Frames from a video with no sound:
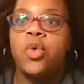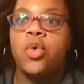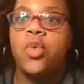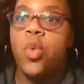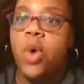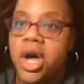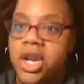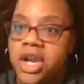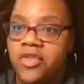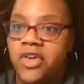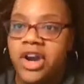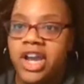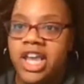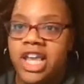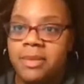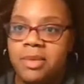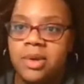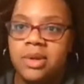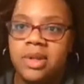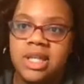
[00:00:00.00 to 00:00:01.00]
one of our
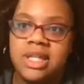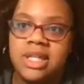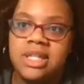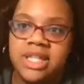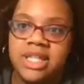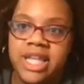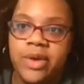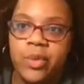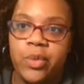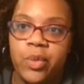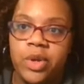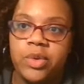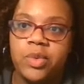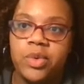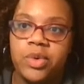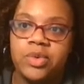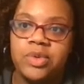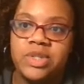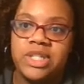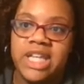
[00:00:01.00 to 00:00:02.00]
email lists that we
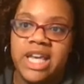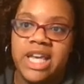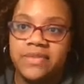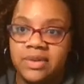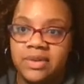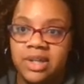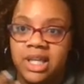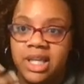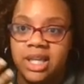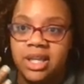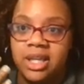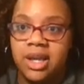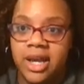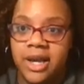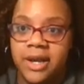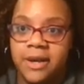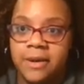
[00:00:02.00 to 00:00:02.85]
will definitely